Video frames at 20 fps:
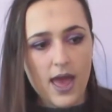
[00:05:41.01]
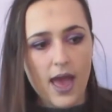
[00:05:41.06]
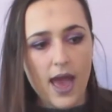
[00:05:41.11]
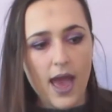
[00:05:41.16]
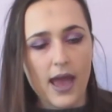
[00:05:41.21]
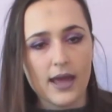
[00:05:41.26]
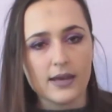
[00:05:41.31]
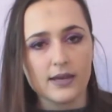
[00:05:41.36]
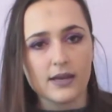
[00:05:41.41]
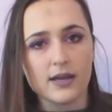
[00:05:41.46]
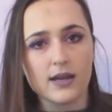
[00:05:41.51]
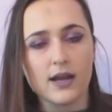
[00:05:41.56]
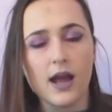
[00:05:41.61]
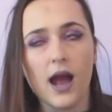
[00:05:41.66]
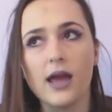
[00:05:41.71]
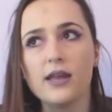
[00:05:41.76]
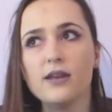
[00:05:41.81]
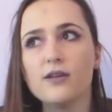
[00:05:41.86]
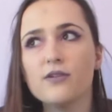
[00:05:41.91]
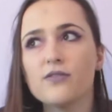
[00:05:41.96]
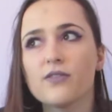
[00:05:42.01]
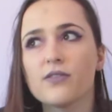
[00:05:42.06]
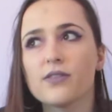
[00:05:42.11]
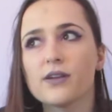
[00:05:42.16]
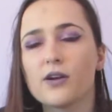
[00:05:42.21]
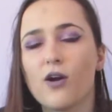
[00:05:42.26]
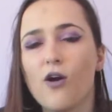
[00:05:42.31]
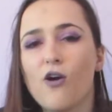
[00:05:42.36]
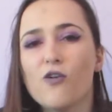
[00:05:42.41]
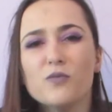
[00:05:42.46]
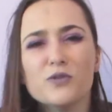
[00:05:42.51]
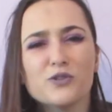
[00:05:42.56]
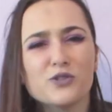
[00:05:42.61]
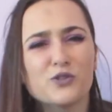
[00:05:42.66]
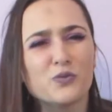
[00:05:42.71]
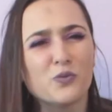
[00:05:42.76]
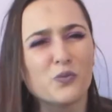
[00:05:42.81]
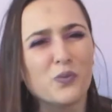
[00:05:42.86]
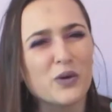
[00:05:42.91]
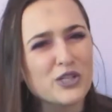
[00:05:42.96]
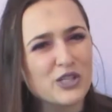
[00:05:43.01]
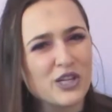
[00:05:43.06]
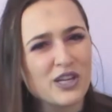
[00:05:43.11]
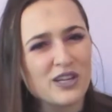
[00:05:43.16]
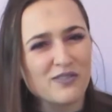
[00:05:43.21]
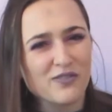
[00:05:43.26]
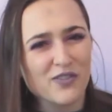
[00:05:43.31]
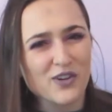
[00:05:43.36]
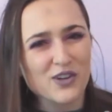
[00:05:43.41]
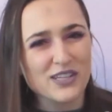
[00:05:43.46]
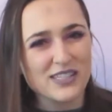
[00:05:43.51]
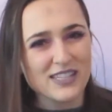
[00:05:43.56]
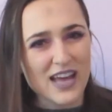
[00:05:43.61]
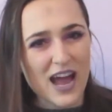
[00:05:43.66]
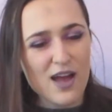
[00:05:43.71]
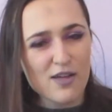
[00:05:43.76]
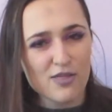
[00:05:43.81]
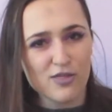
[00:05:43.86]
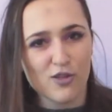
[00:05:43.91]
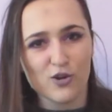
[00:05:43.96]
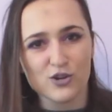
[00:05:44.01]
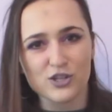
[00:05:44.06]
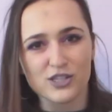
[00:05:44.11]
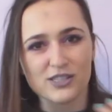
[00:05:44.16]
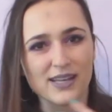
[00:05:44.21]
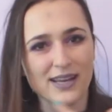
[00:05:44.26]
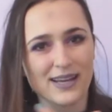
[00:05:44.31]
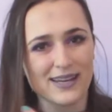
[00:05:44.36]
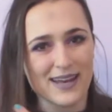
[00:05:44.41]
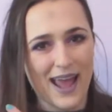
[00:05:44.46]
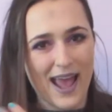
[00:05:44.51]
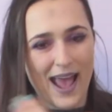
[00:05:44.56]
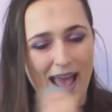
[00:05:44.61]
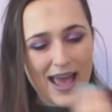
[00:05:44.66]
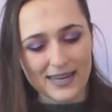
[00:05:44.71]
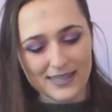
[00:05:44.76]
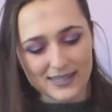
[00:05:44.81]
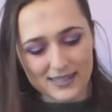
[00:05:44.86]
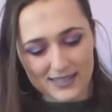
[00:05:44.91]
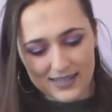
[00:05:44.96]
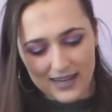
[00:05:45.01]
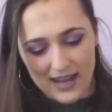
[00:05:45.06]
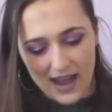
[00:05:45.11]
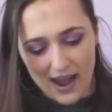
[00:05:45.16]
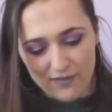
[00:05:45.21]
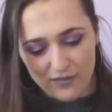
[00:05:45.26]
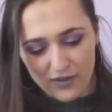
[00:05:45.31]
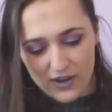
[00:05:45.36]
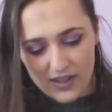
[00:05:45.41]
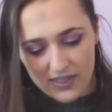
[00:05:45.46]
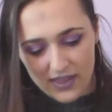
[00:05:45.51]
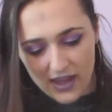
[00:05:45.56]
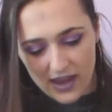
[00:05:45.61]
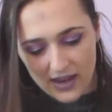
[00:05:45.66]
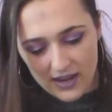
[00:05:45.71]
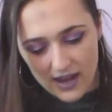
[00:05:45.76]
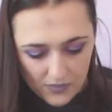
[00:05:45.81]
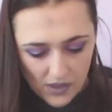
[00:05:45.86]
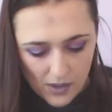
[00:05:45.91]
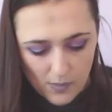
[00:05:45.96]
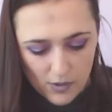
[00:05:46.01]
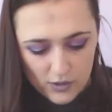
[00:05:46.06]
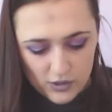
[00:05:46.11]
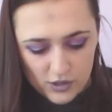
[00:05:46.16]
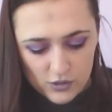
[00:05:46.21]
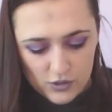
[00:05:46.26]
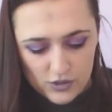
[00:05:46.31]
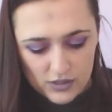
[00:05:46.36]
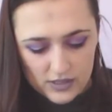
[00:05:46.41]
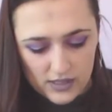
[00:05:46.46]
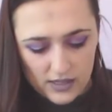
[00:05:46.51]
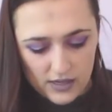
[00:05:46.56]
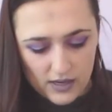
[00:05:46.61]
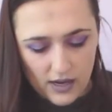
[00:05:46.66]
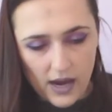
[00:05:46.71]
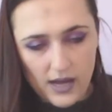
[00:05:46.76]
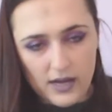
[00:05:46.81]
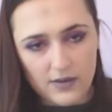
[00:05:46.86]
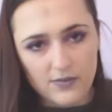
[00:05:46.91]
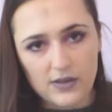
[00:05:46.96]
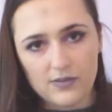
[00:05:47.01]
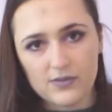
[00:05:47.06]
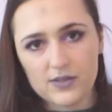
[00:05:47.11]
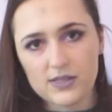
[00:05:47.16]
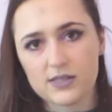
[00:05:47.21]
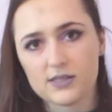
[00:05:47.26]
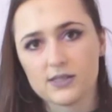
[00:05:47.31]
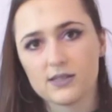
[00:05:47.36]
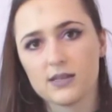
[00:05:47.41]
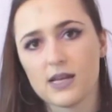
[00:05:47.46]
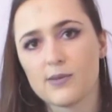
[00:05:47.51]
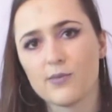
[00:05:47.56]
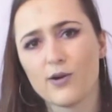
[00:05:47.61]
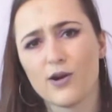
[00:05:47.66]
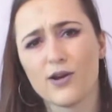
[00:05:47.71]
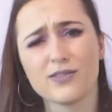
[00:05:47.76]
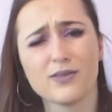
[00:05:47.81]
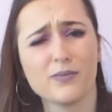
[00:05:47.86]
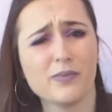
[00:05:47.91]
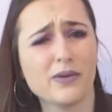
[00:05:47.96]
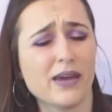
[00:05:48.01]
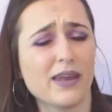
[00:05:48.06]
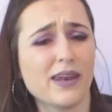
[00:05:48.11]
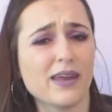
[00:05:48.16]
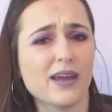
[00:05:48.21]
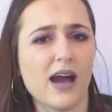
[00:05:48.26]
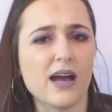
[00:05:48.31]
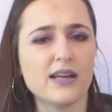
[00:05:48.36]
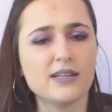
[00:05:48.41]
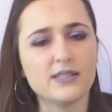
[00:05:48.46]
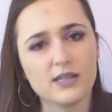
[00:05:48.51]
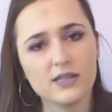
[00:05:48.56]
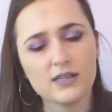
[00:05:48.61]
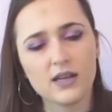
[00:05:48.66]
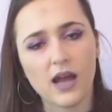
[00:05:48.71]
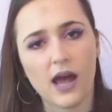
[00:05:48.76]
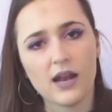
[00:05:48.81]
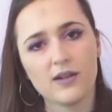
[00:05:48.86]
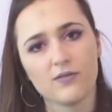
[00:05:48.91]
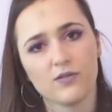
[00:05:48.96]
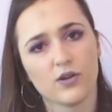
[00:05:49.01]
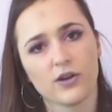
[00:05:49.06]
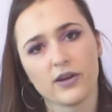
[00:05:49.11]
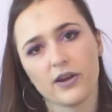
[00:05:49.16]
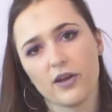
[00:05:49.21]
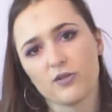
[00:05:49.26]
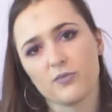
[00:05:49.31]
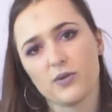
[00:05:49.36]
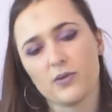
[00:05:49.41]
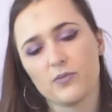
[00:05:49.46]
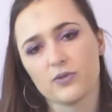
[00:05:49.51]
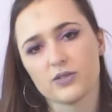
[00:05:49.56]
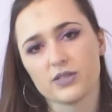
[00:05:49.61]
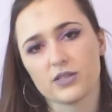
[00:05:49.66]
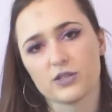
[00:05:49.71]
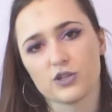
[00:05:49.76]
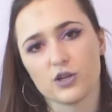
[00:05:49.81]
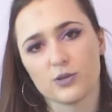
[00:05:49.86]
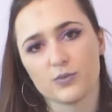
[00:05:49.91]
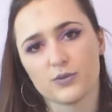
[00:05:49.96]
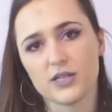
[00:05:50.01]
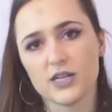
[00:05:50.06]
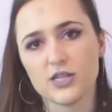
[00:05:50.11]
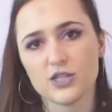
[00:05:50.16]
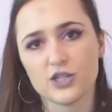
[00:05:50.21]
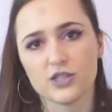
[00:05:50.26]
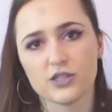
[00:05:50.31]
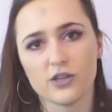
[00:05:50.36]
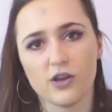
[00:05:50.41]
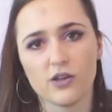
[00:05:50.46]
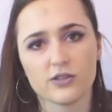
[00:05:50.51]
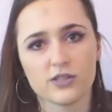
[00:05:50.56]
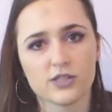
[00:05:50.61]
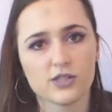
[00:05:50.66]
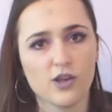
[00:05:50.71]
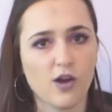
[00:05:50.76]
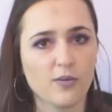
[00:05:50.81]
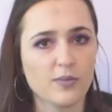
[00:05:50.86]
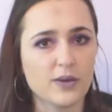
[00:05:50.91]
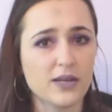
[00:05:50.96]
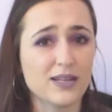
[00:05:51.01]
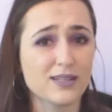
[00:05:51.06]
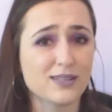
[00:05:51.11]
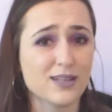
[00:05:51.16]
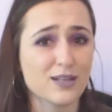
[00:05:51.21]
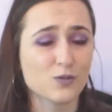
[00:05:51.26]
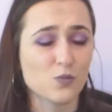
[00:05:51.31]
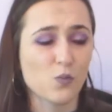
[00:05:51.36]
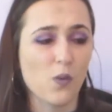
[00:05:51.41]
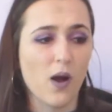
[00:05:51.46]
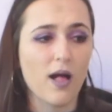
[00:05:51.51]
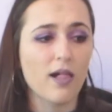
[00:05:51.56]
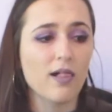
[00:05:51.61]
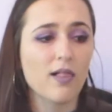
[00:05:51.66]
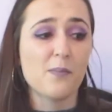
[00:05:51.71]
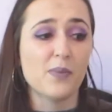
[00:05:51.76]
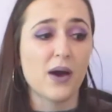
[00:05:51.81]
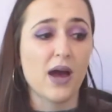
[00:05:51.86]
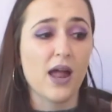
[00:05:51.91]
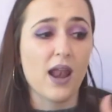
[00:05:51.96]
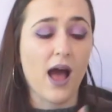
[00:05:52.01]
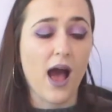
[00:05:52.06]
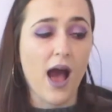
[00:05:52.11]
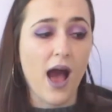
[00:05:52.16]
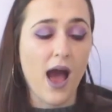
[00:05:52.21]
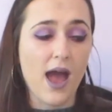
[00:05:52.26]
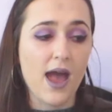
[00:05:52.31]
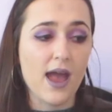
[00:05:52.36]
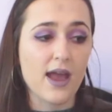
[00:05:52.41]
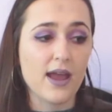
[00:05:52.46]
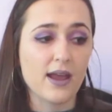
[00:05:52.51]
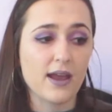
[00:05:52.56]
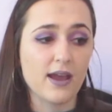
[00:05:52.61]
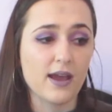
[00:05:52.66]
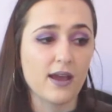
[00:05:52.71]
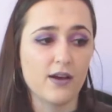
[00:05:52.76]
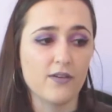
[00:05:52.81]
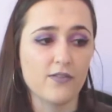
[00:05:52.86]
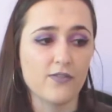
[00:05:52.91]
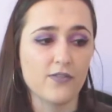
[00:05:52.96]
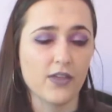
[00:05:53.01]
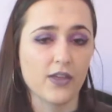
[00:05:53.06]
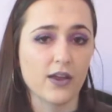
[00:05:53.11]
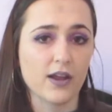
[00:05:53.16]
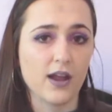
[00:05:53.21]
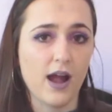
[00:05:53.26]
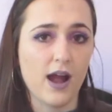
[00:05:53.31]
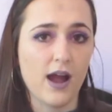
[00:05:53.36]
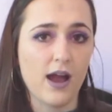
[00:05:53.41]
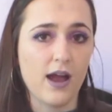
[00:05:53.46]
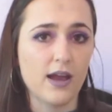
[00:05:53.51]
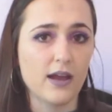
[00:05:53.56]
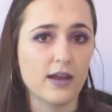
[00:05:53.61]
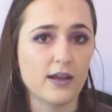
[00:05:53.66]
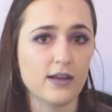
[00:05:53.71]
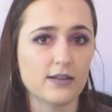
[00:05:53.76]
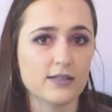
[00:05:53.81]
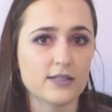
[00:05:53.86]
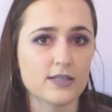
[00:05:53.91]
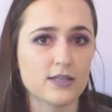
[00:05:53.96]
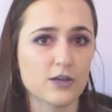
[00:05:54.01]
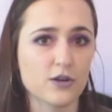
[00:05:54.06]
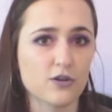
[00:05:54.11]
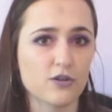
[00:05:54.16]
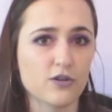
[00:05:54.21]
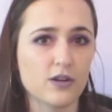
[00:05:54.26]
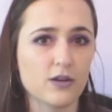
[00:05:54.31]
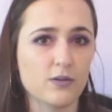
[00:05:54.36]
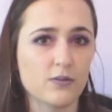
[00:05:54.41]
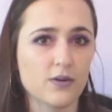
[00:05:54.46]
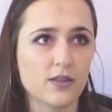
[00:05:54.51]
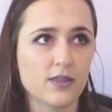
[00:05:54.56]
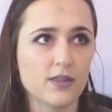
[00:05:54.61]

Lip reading: and kind of like almost wishing for death or just like an end to everything. I'm also just gonna kind of give a disclaimer at the beginning. I did kind of look at other people's interpretations on song meanings as well, but I feel like I didn't agree with